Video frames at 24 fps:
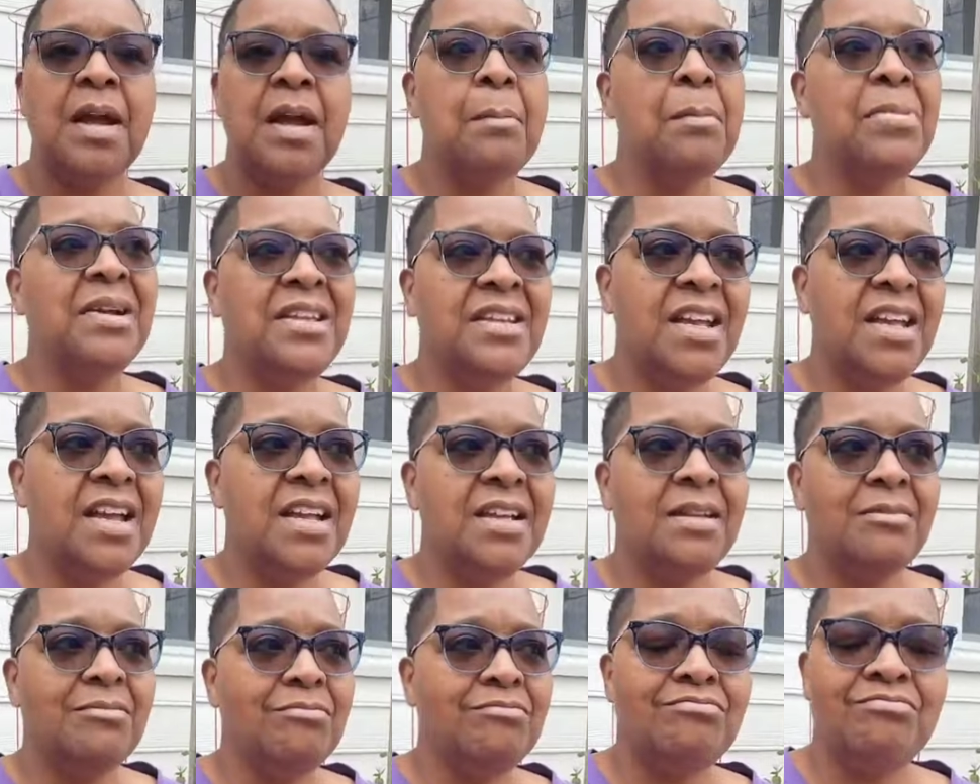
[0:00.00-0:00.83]
But
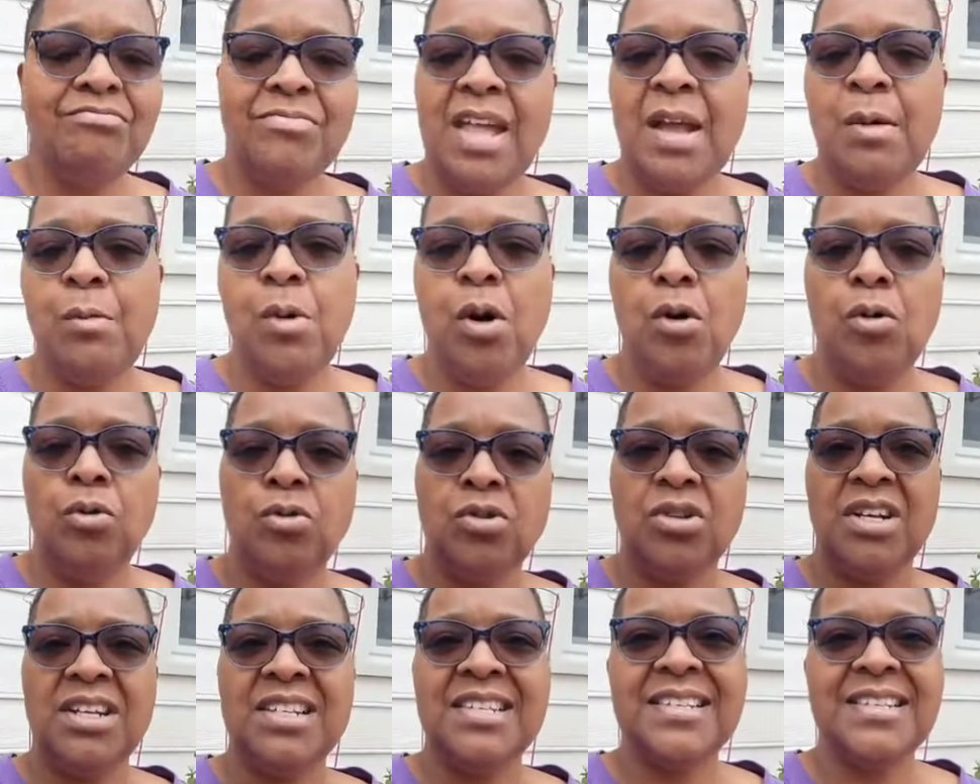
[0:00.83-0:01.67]
yet they
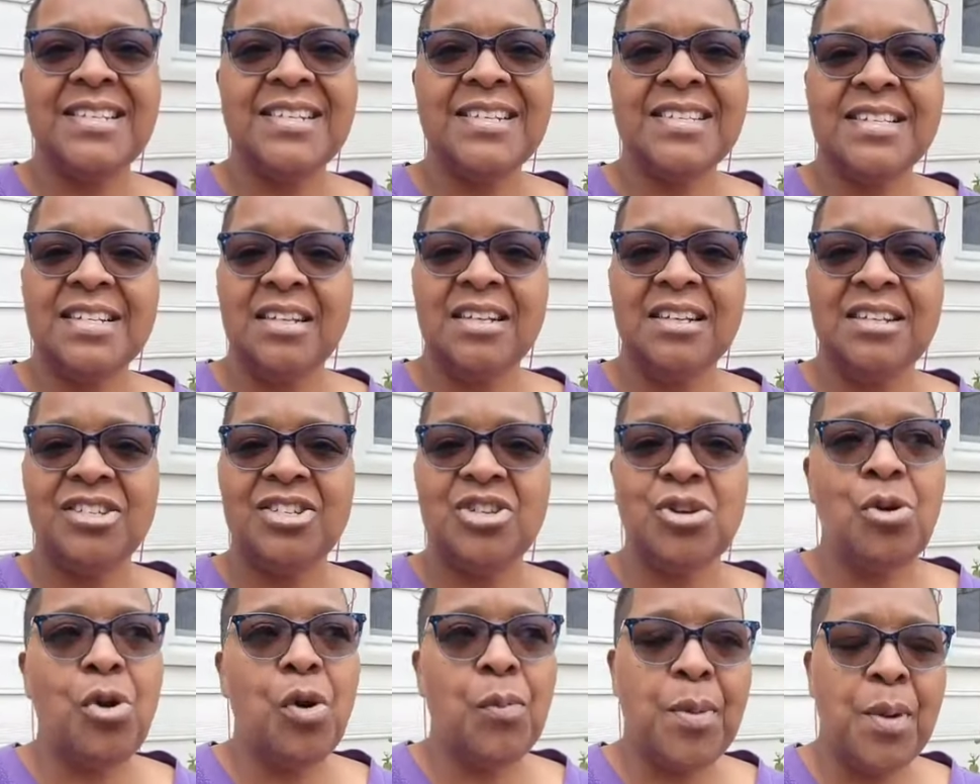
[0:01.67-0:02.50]
won't consistently
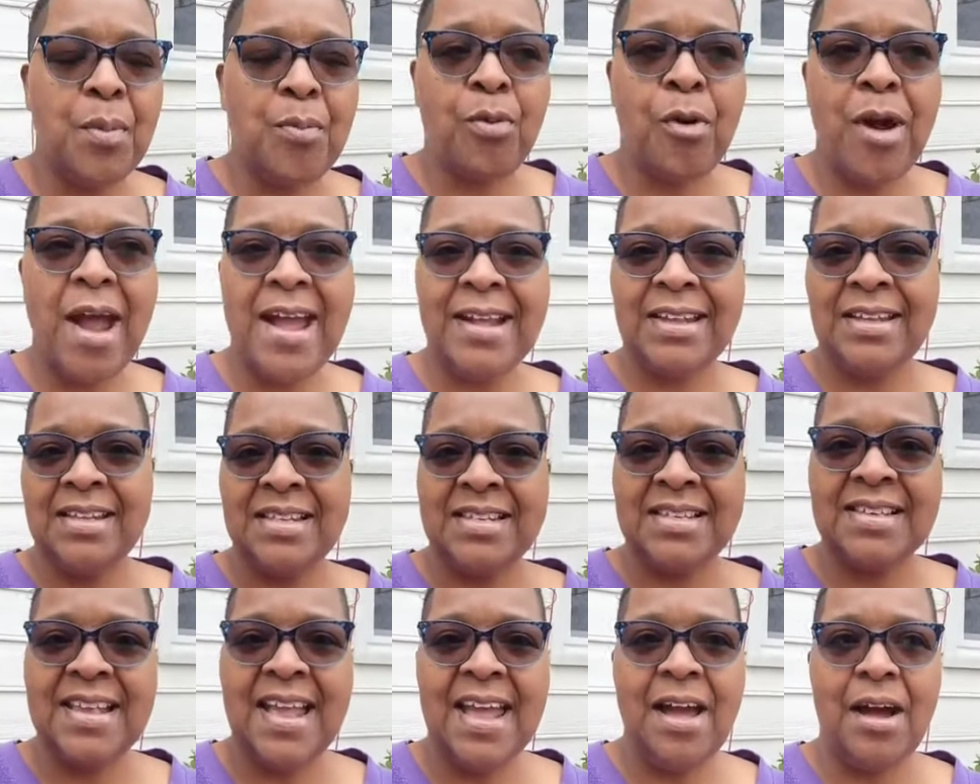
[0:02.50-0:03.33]
show up at
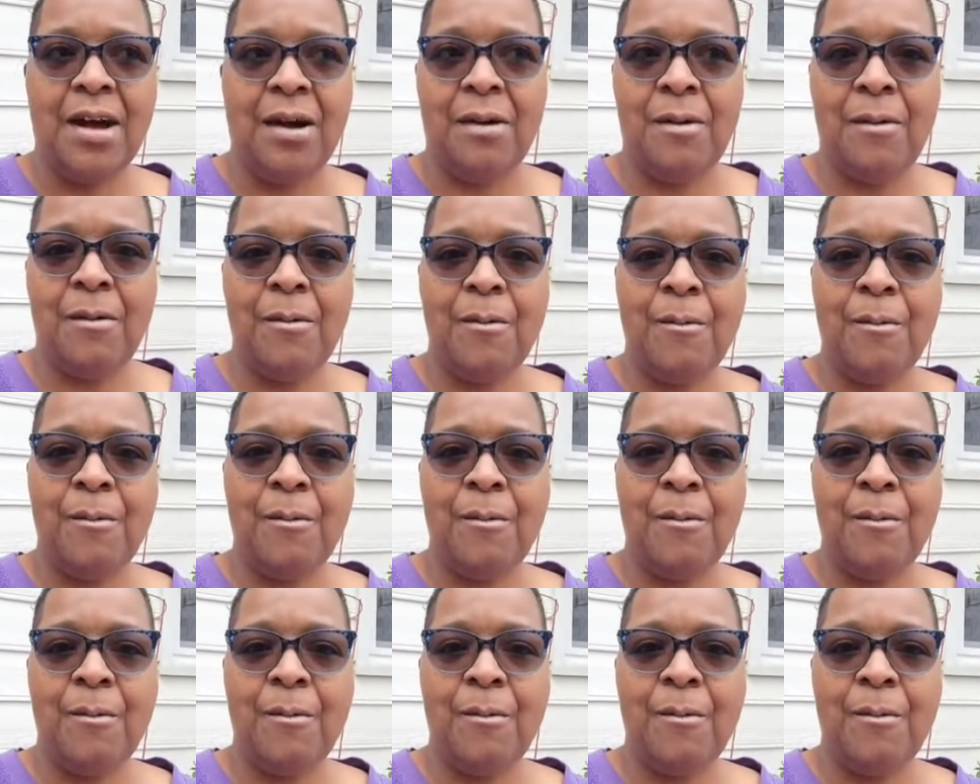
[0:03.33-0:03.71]
practice now.